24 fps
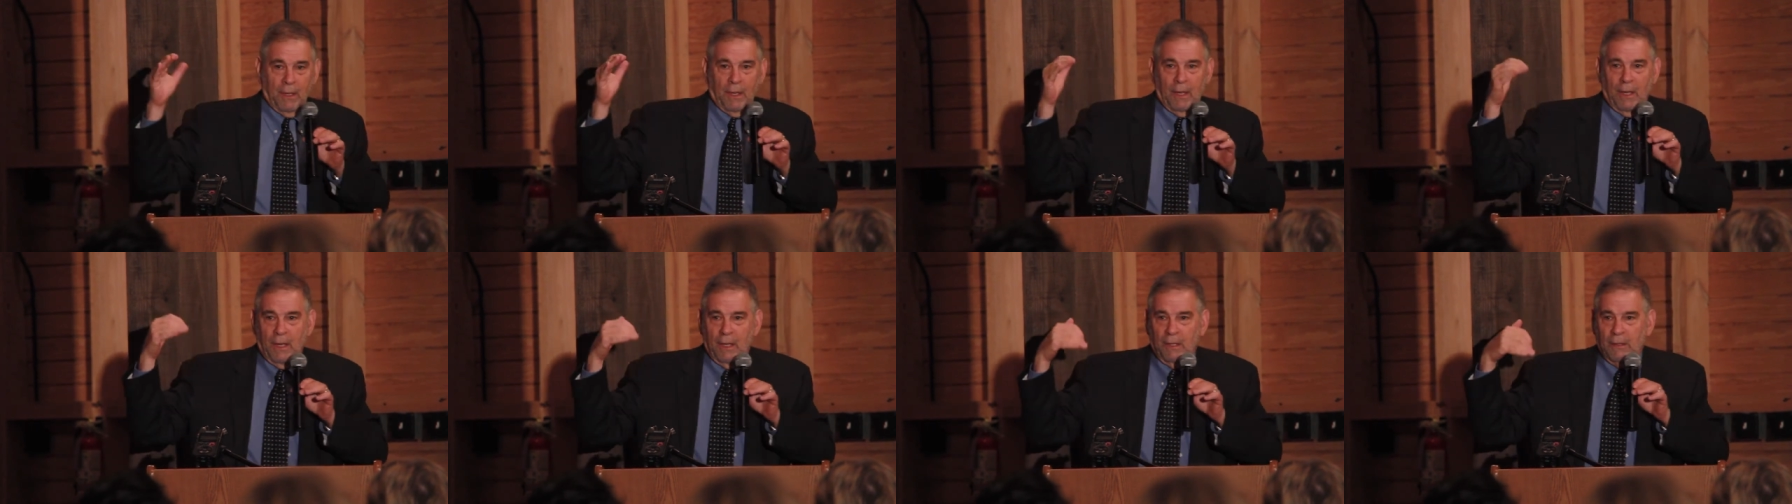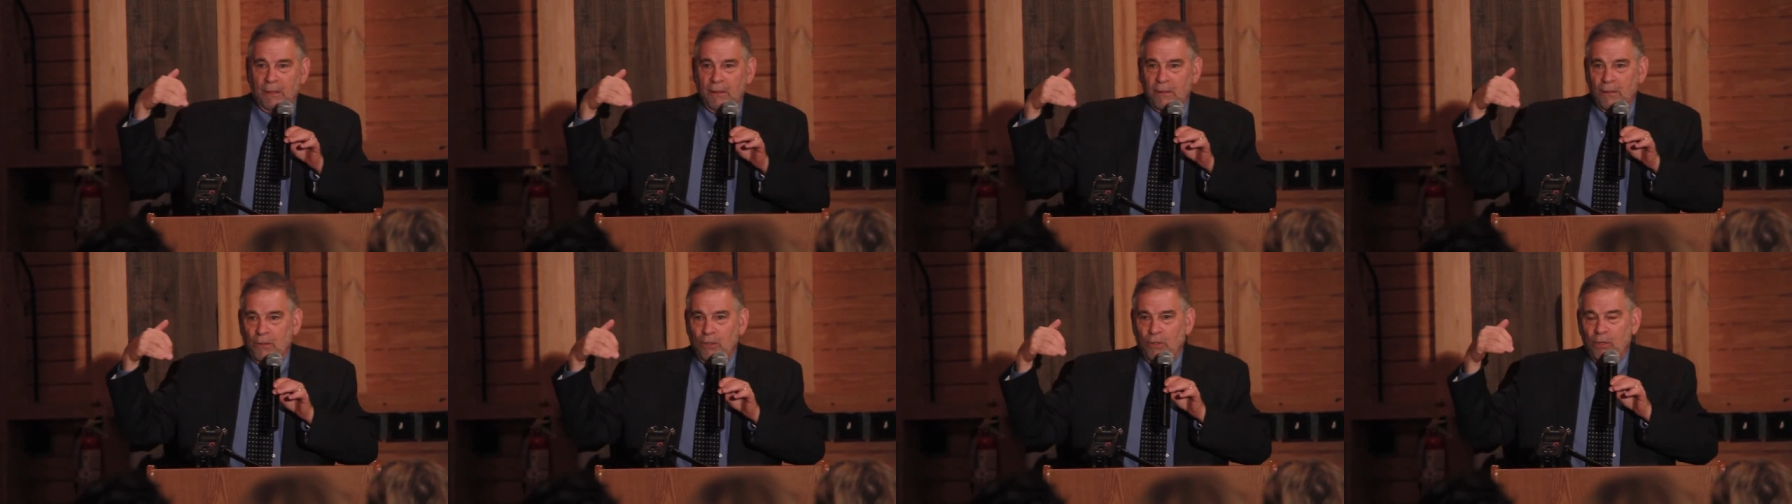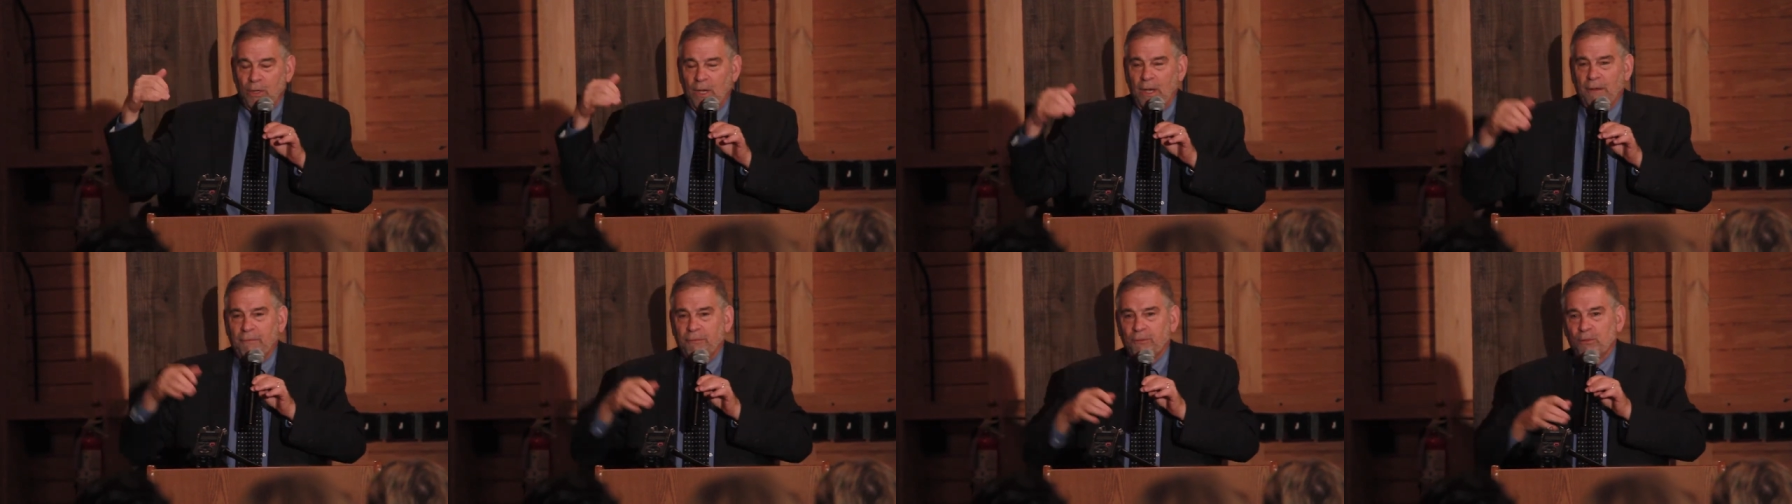And
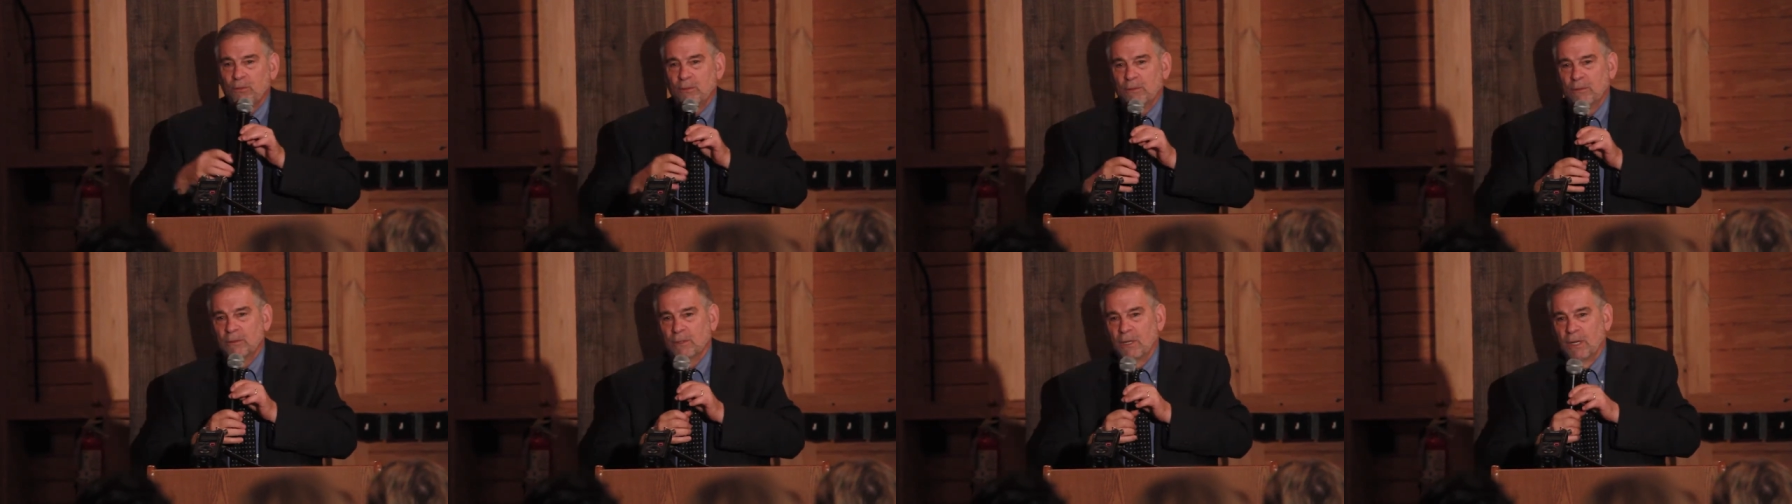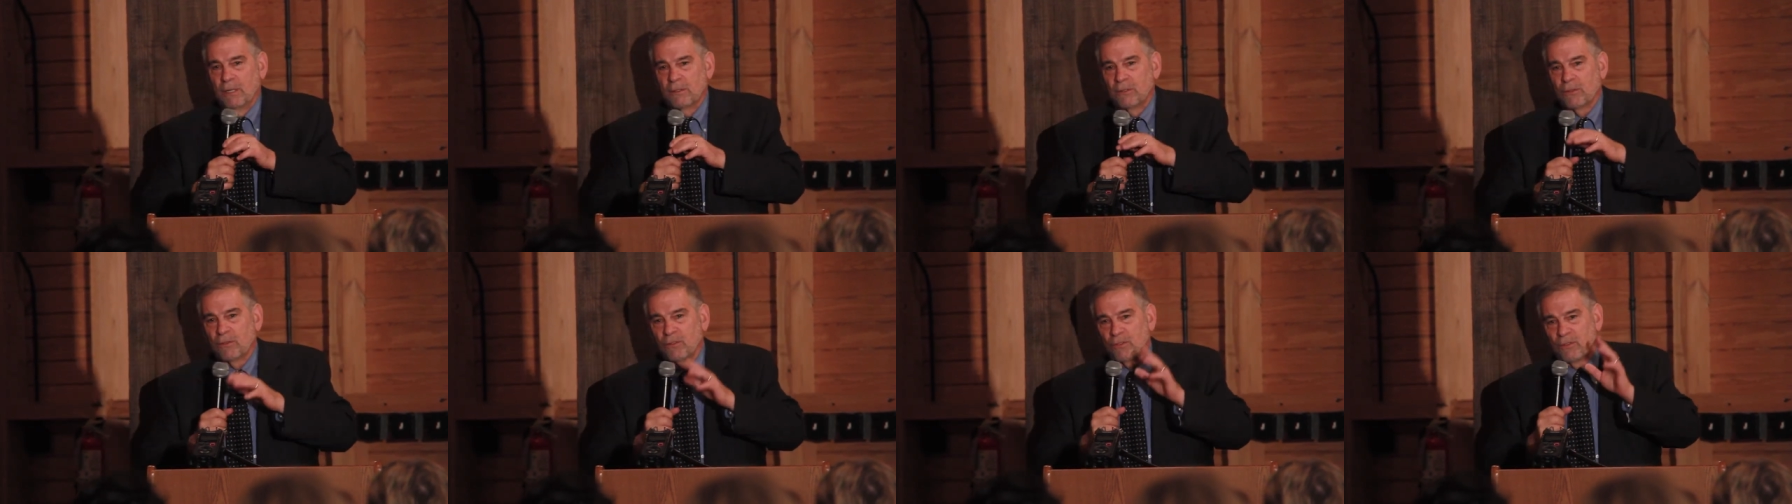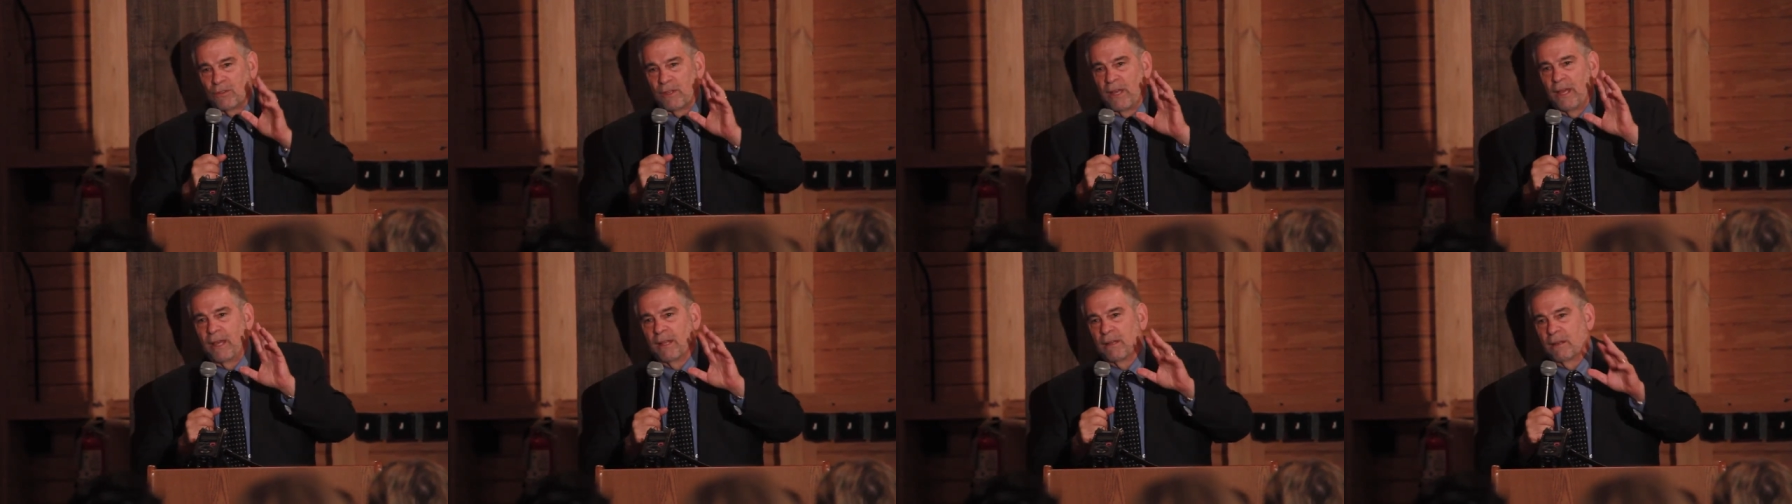you have to
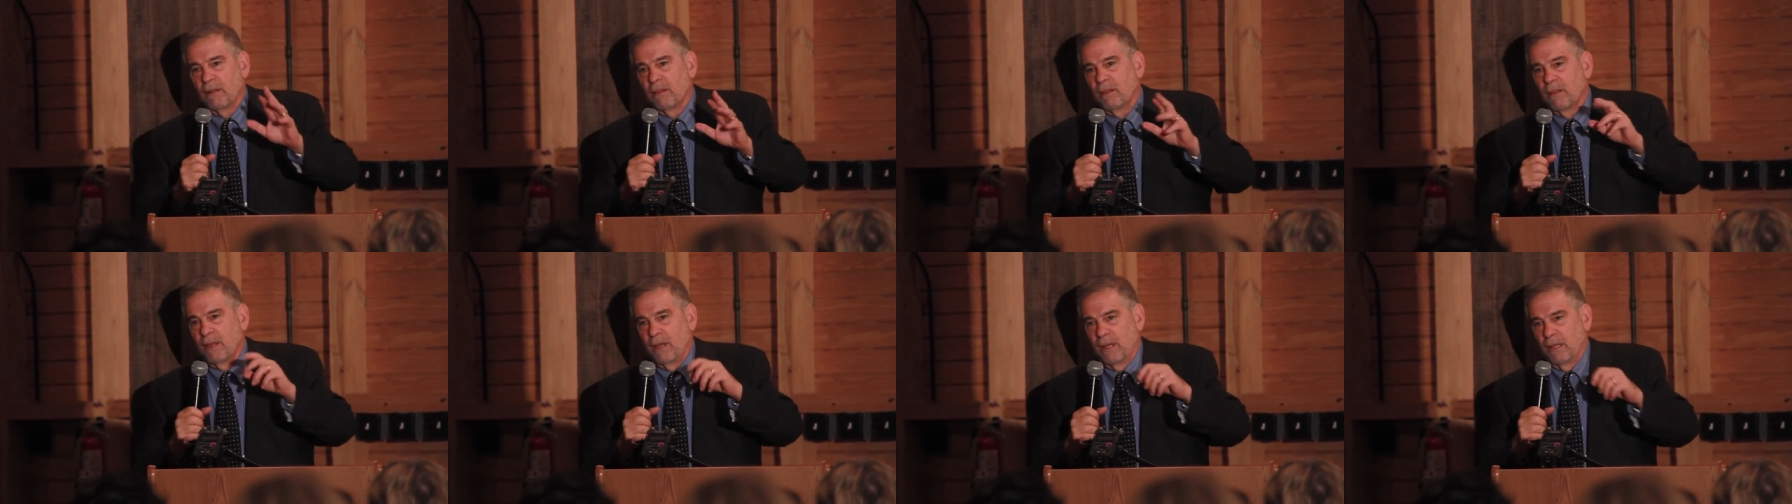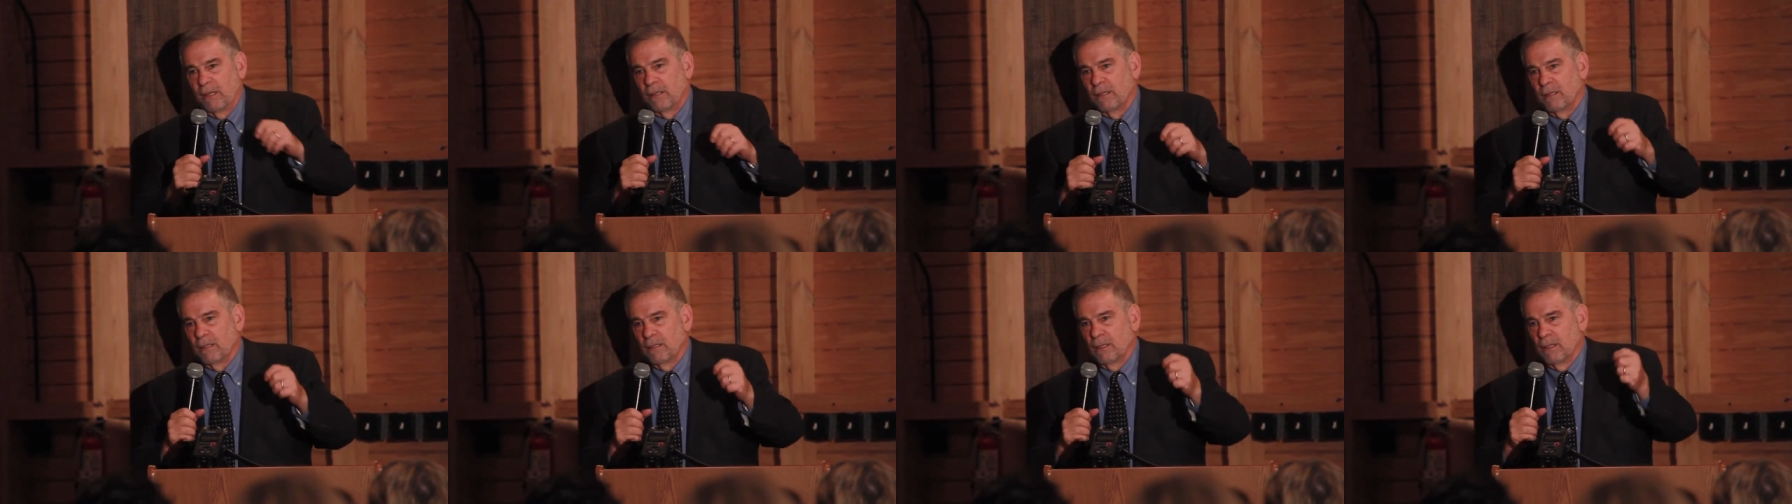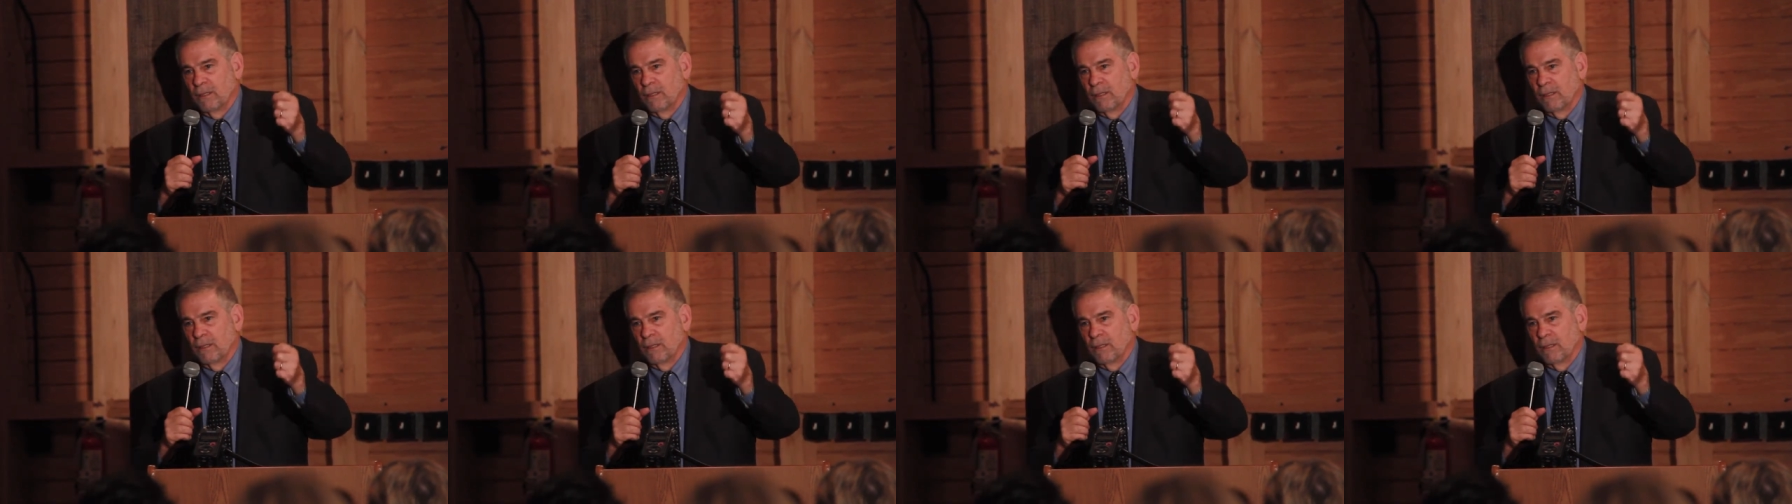understand that